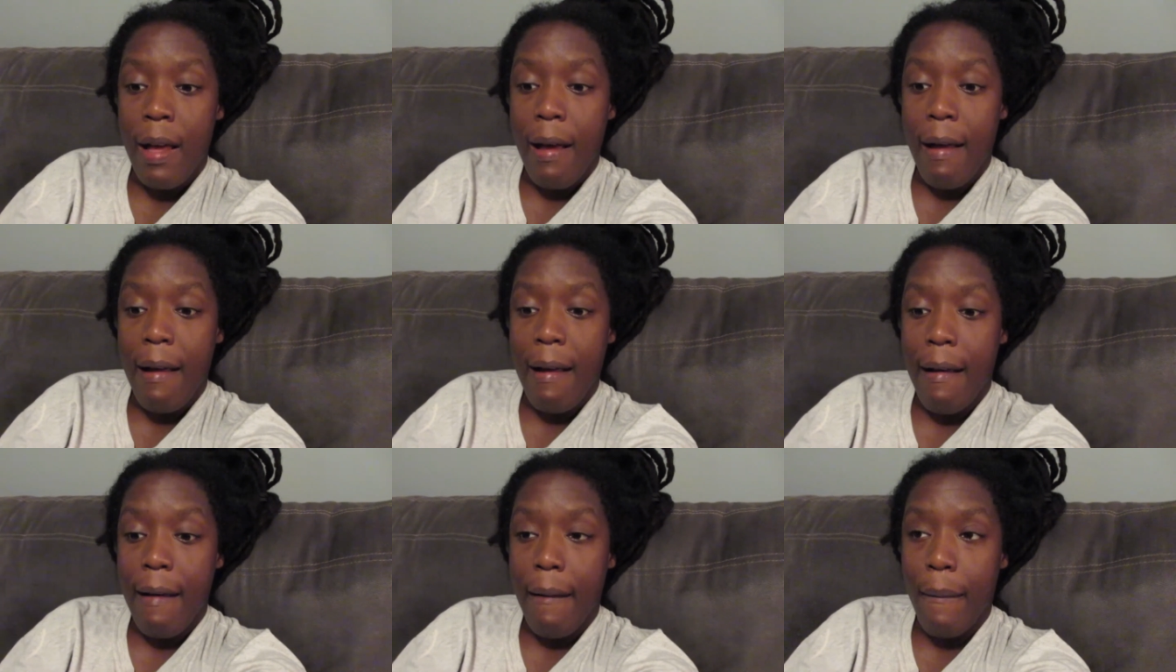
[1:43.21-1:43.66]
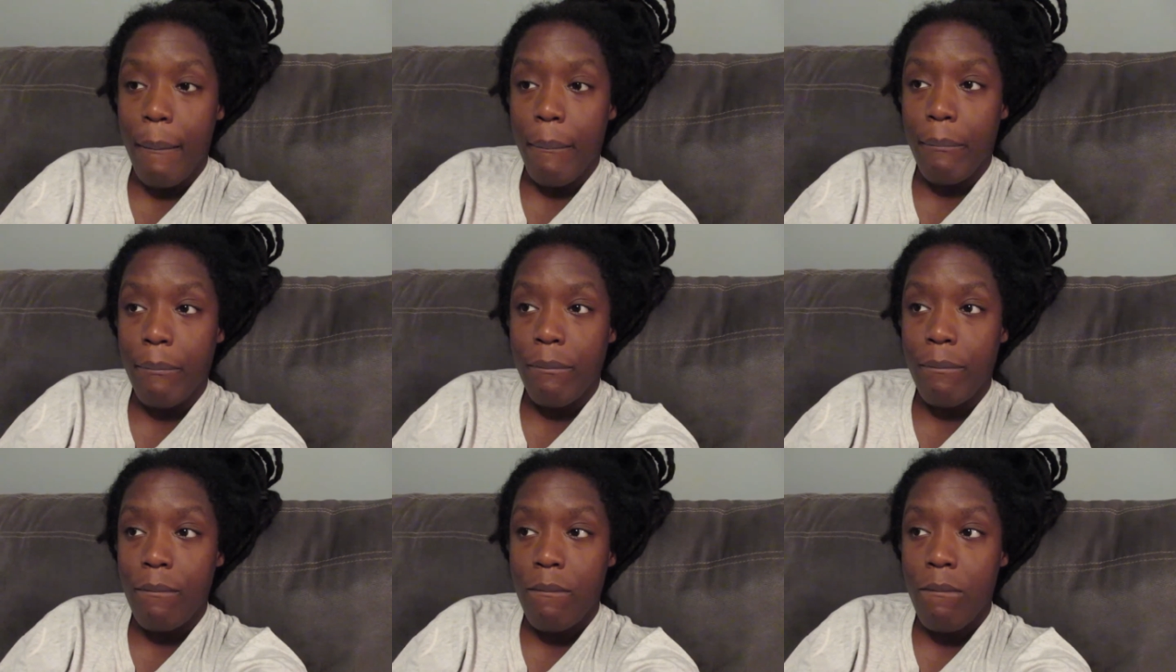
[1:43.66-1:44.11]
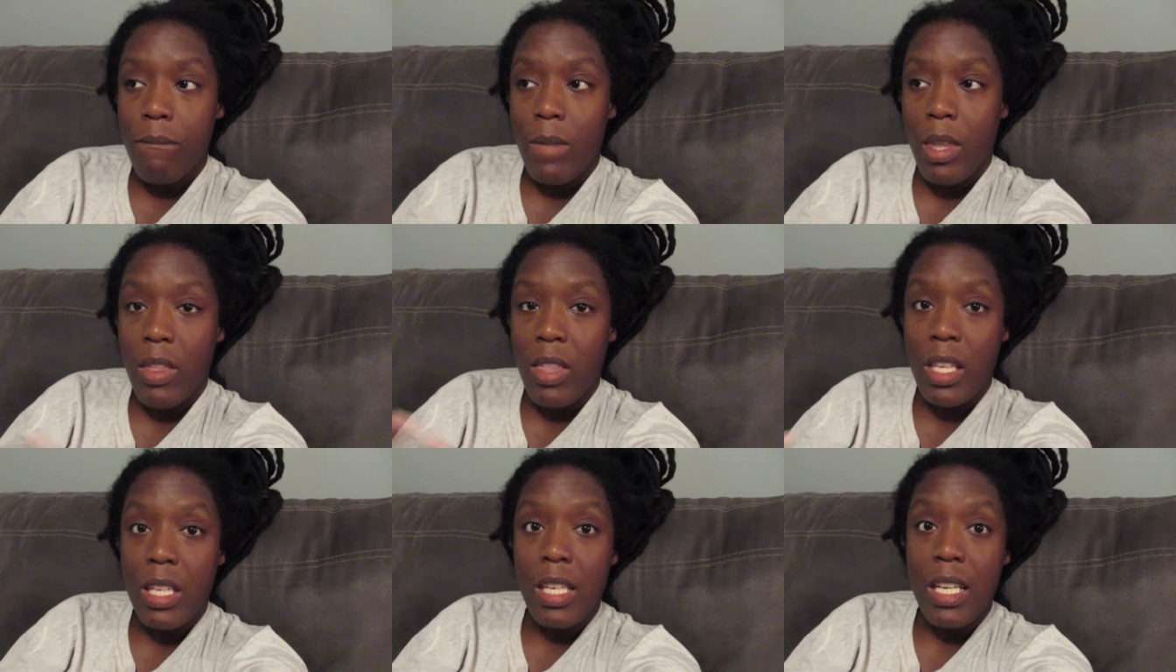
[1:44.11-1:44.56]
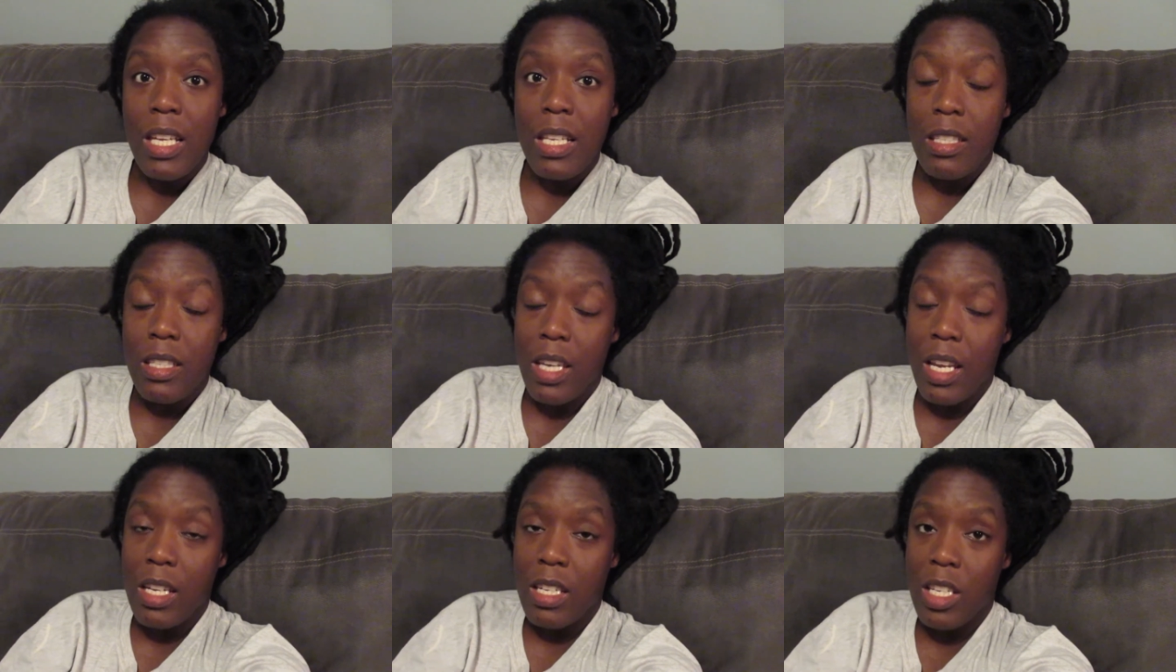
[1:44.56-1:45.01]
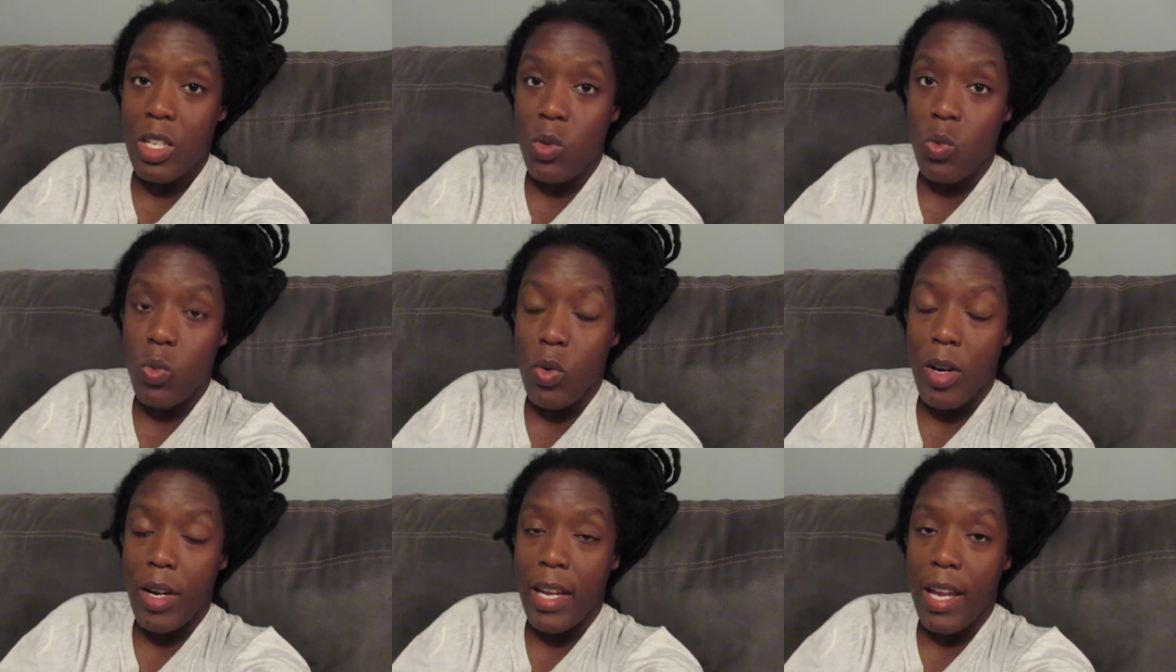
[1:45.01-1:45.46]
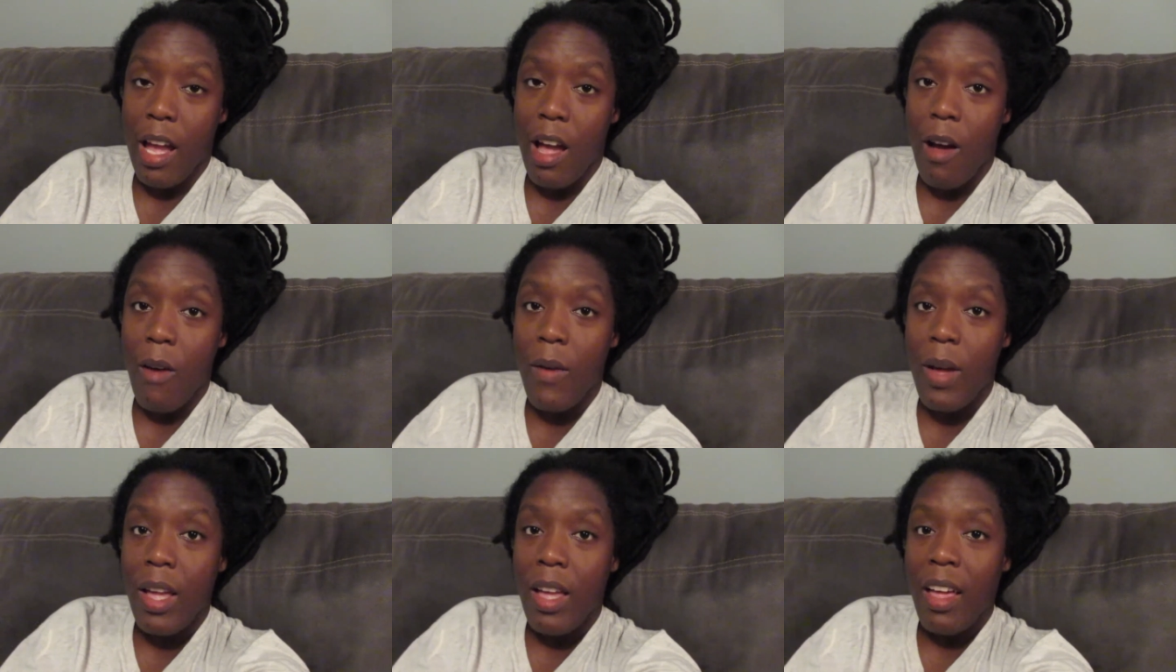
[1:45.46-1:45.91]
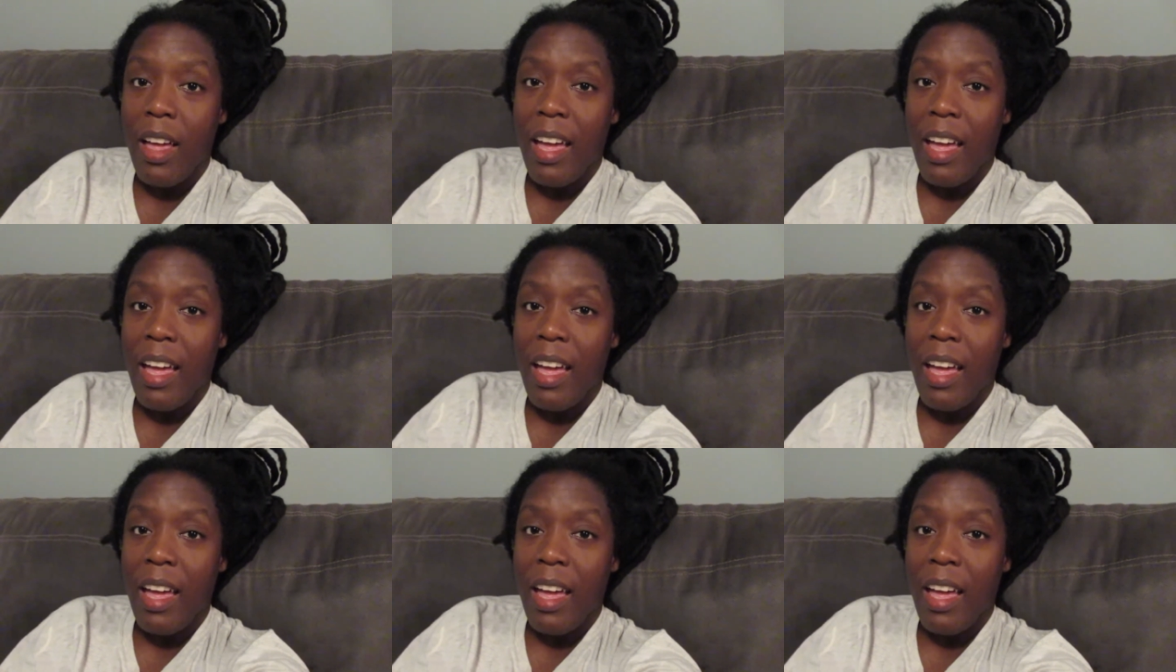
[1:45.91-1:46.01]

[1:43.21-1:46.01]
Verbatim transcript: um, the days that I didn't work out.